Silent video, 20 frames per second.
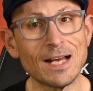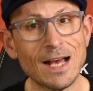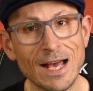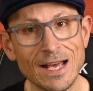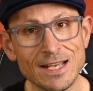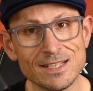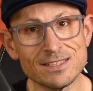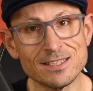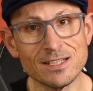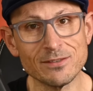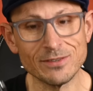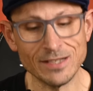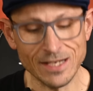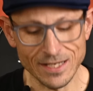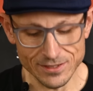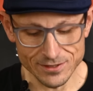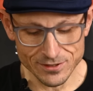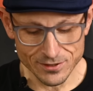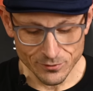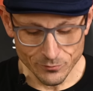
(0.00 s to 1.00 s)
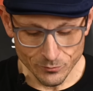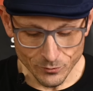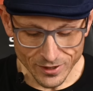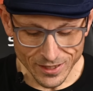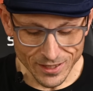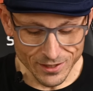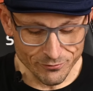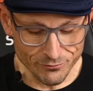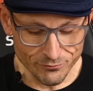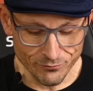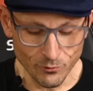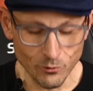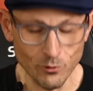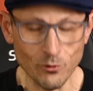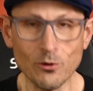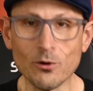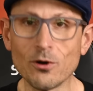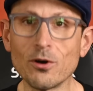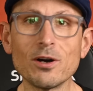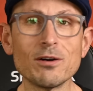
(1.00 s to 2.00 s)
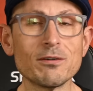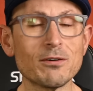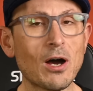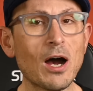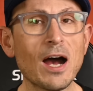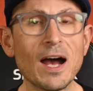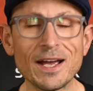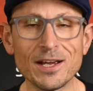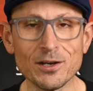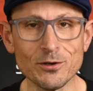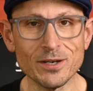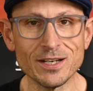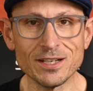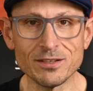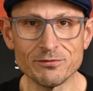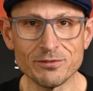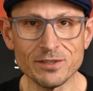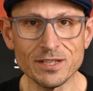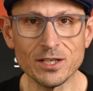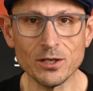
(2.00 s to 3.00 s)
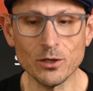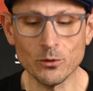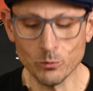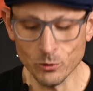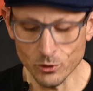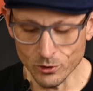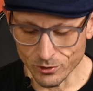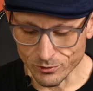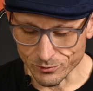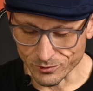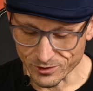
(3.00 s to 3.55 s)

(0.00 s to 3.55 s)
A7S III for higher end video work,